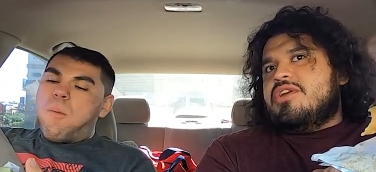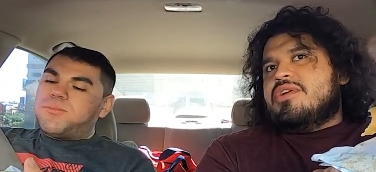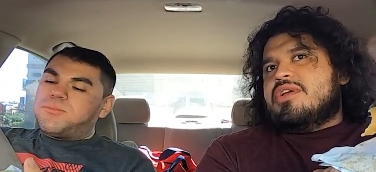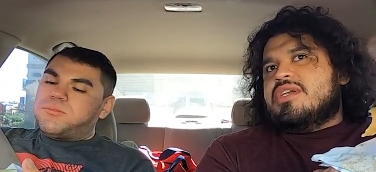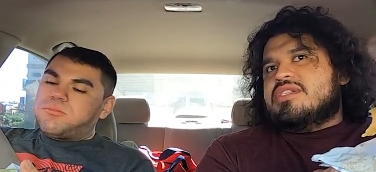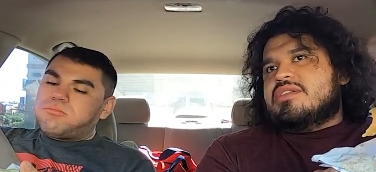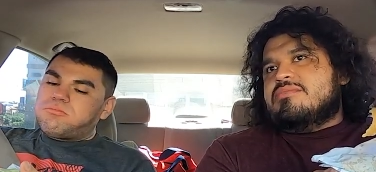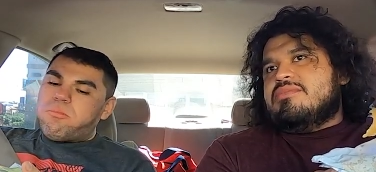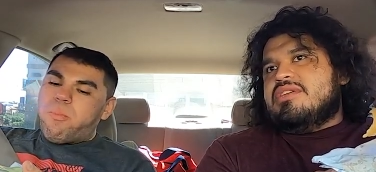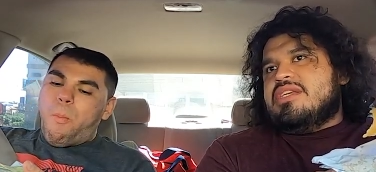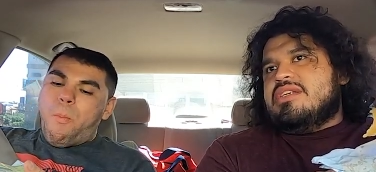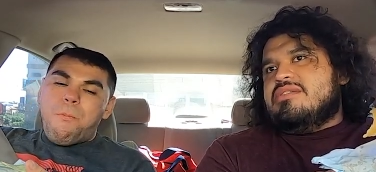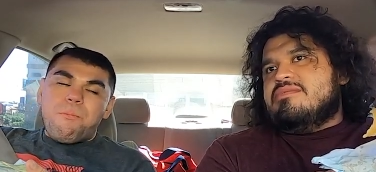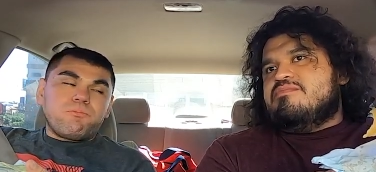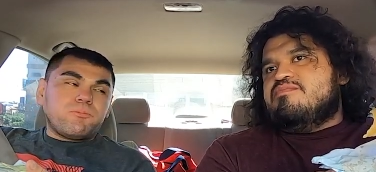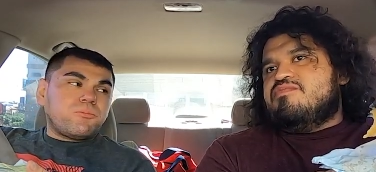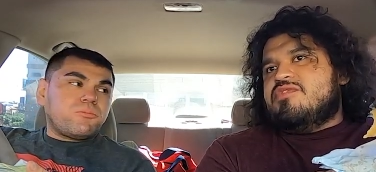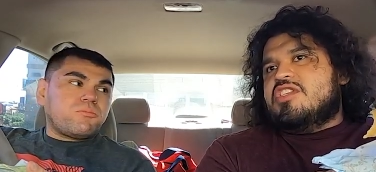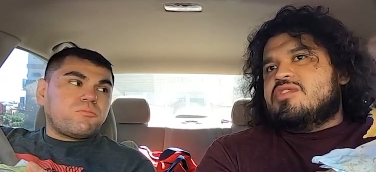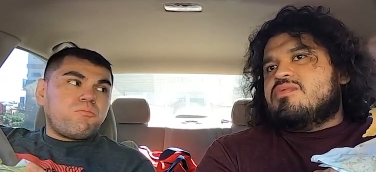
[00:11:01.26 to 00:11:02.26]
Speaker 1: here. Because I
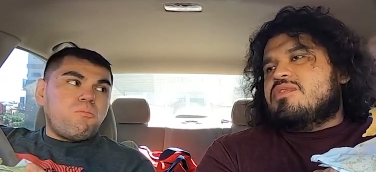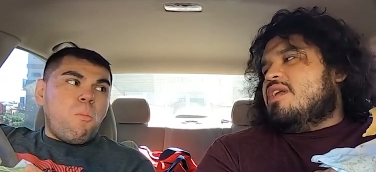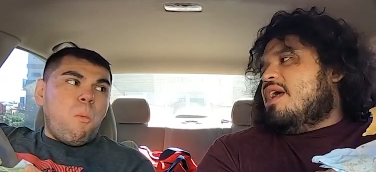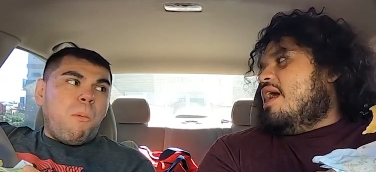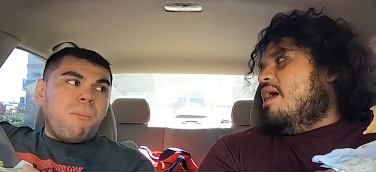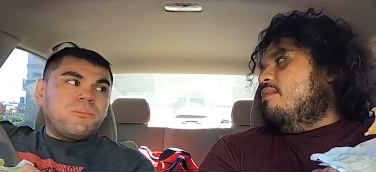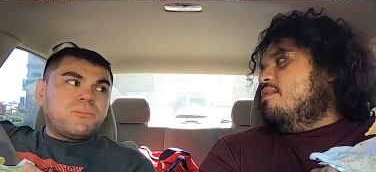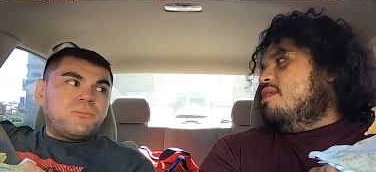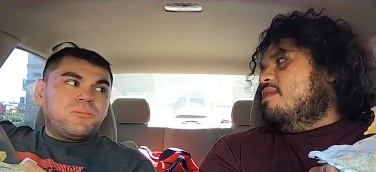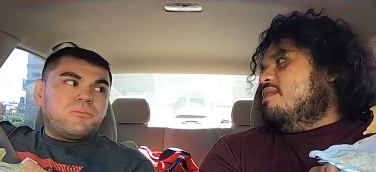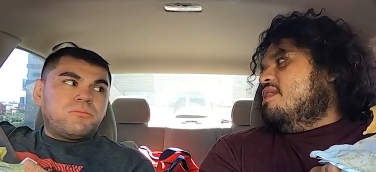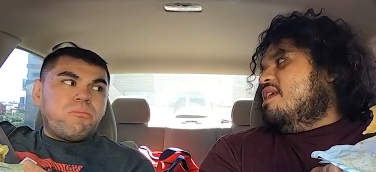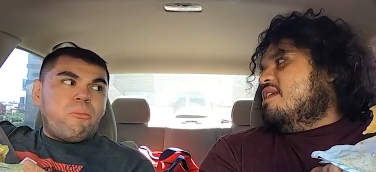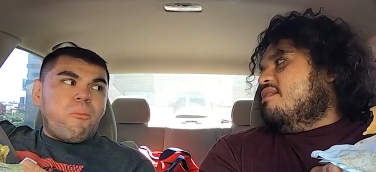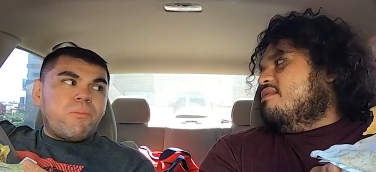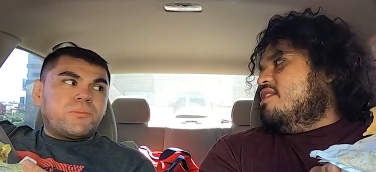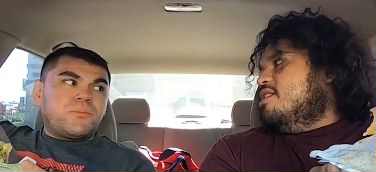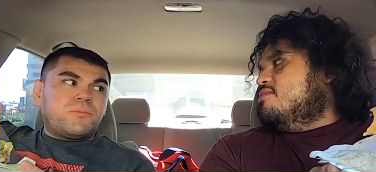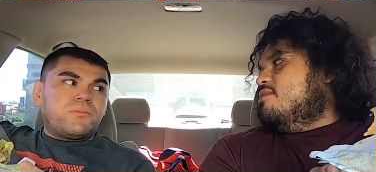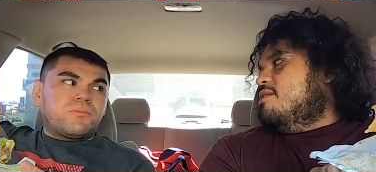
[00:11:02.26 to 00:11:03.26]
mean, this would I would have
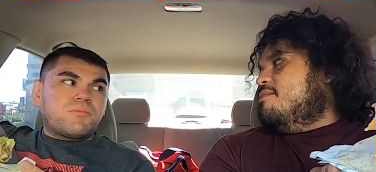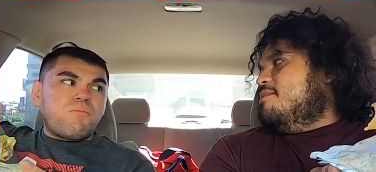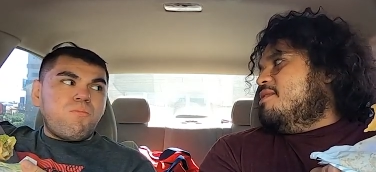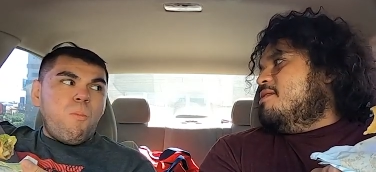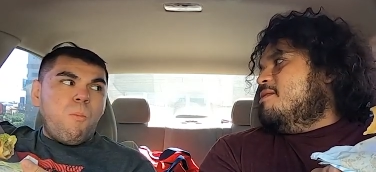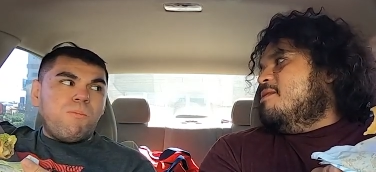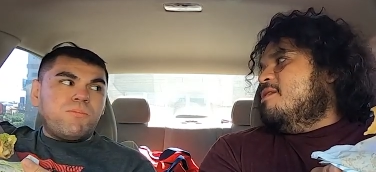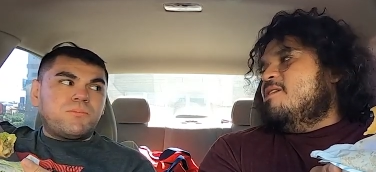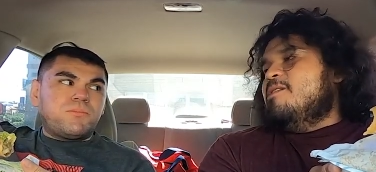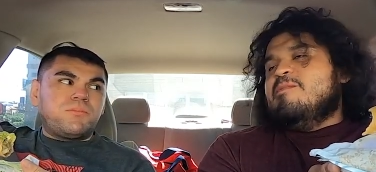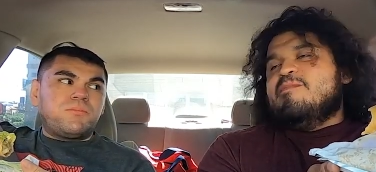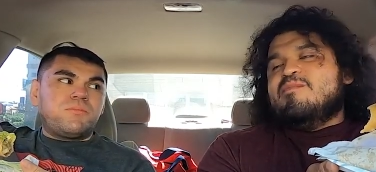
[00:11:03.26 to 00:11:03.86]
like this would have been